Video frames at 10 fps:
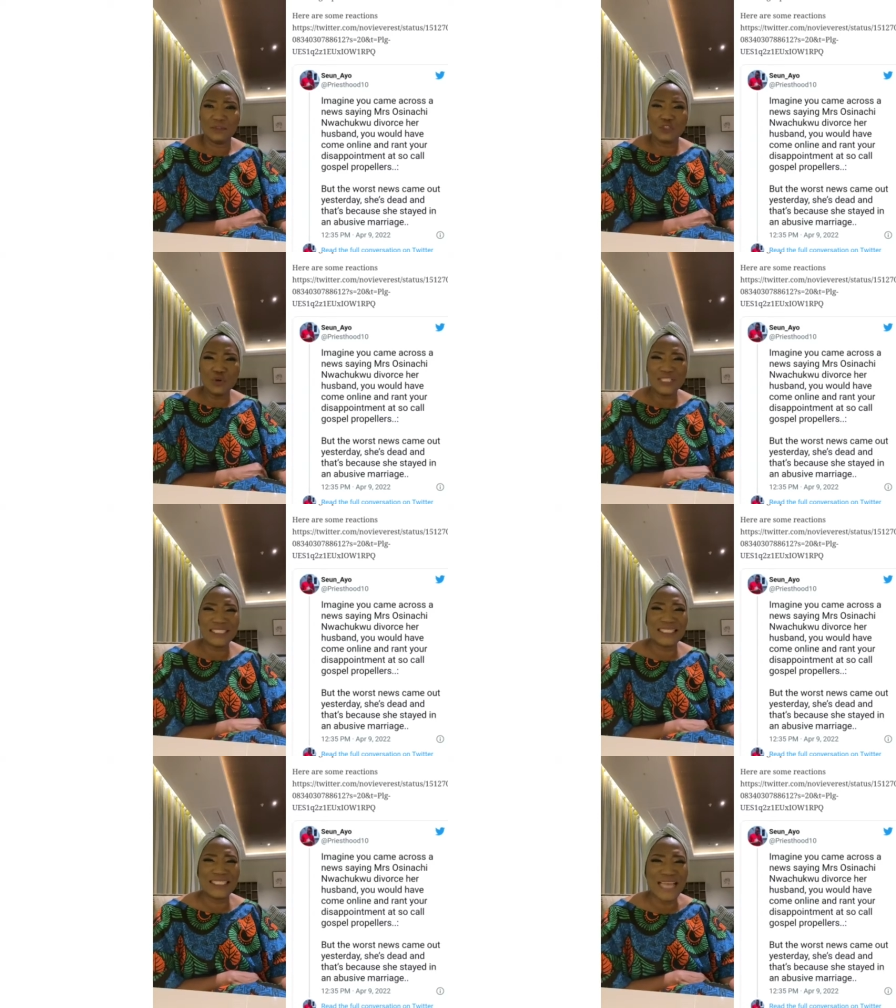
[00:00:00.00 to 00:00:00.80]

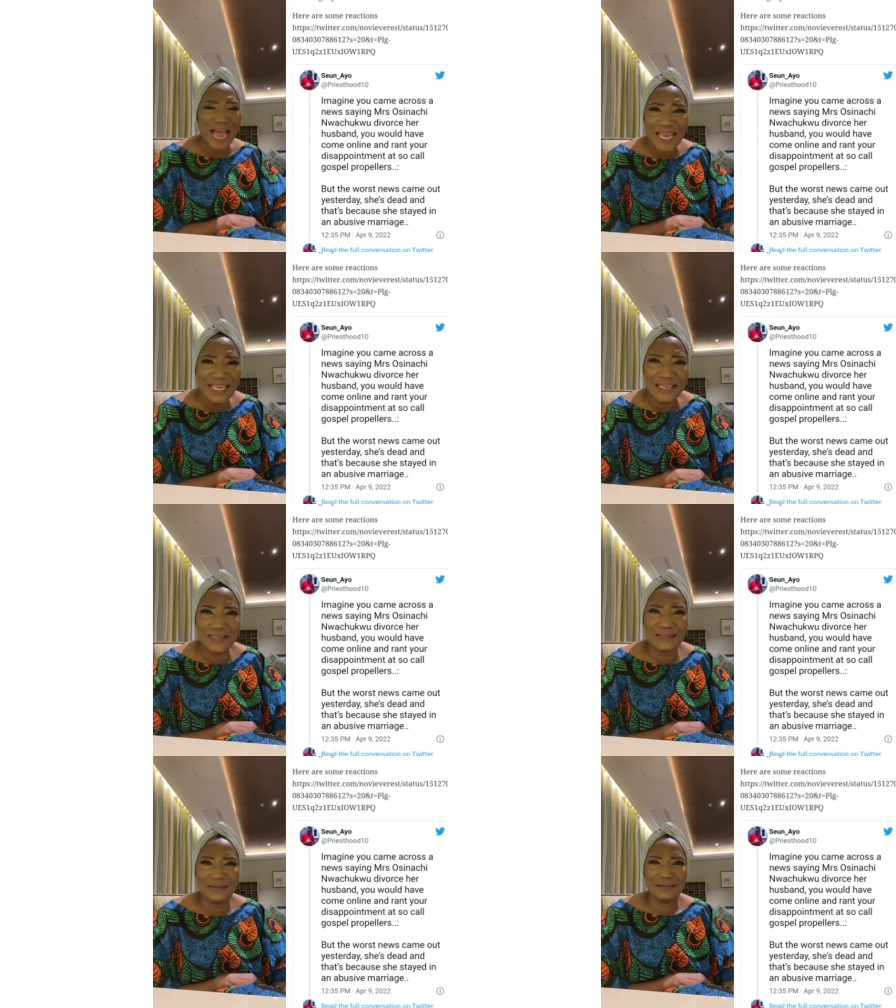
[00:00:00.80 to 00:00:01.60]
Don't die
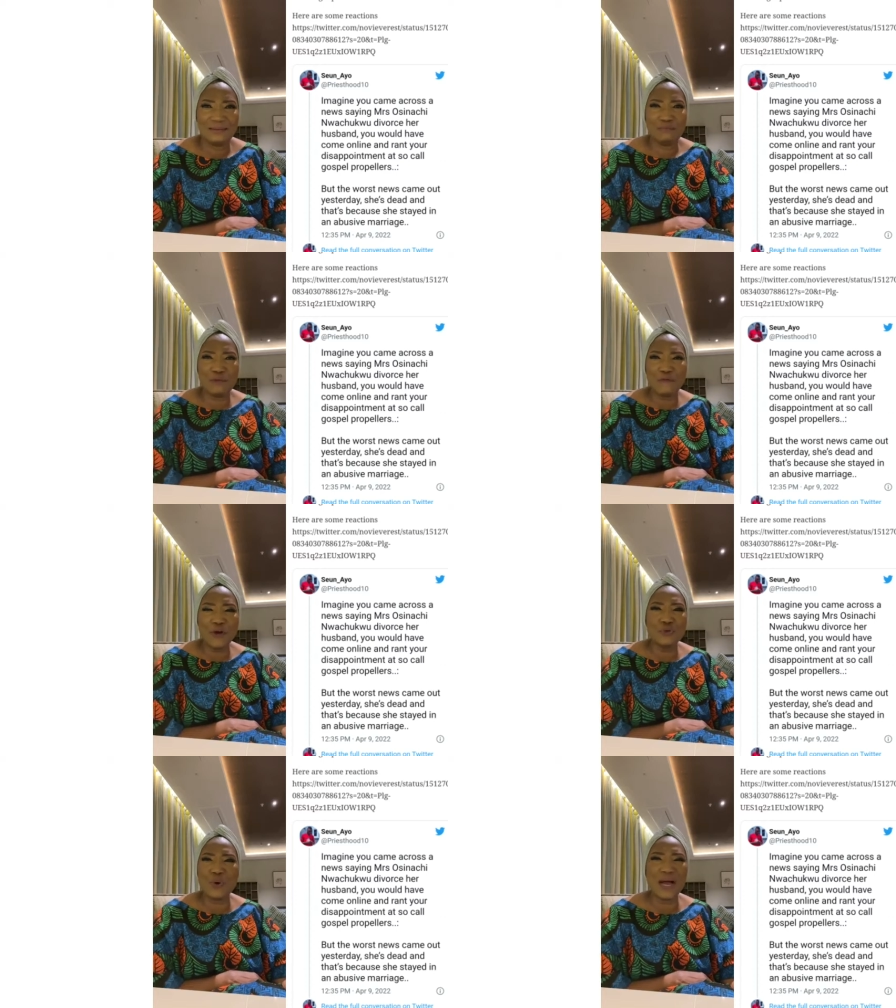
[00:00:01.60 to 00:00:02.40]

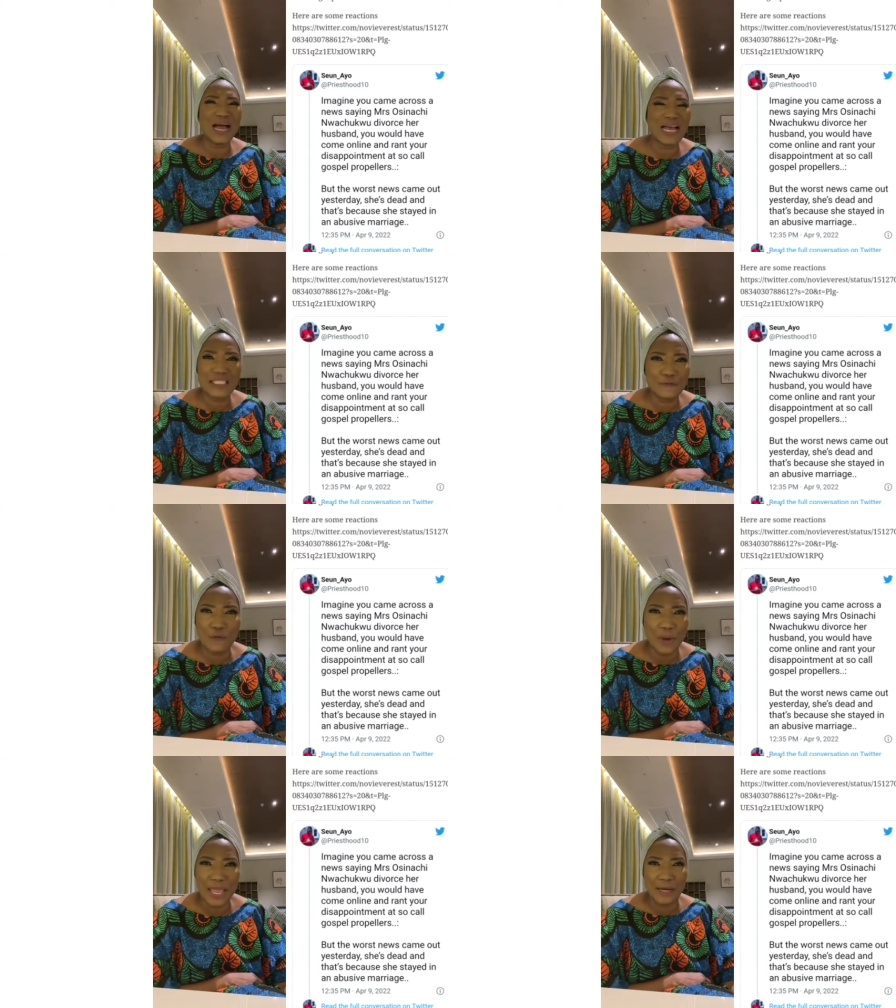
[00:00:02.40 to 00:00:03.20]
before you ask
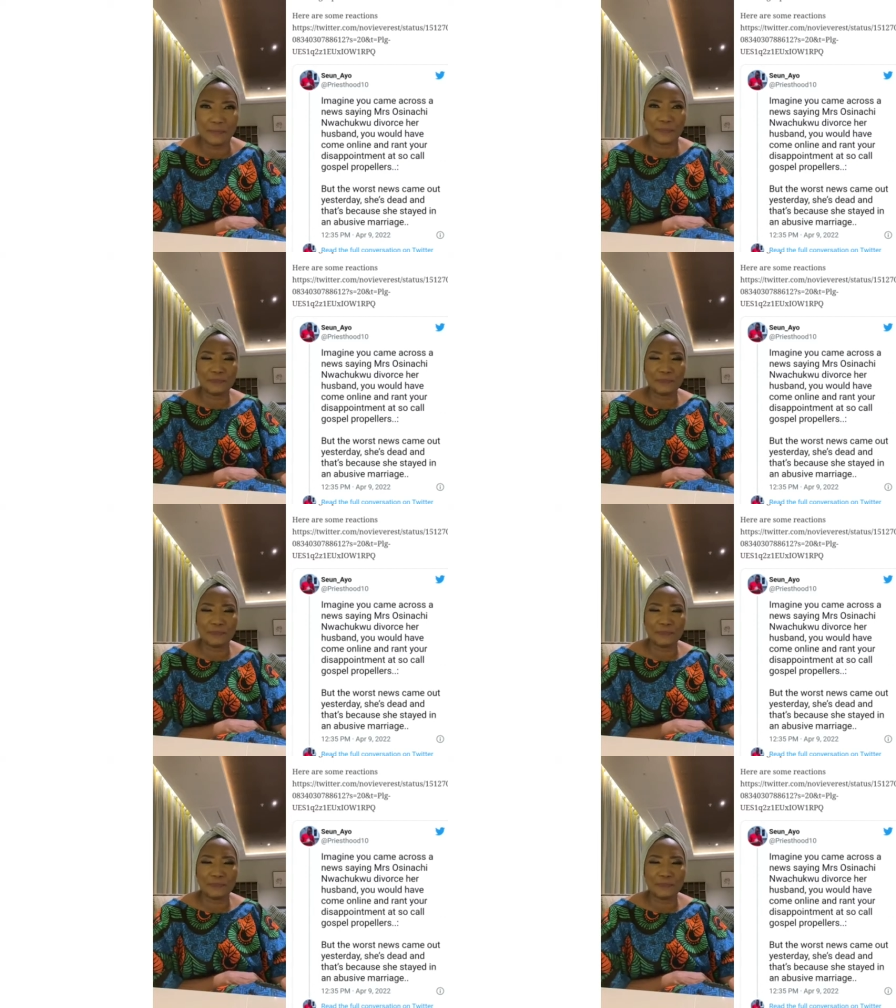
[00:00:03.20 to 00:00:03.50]
for help.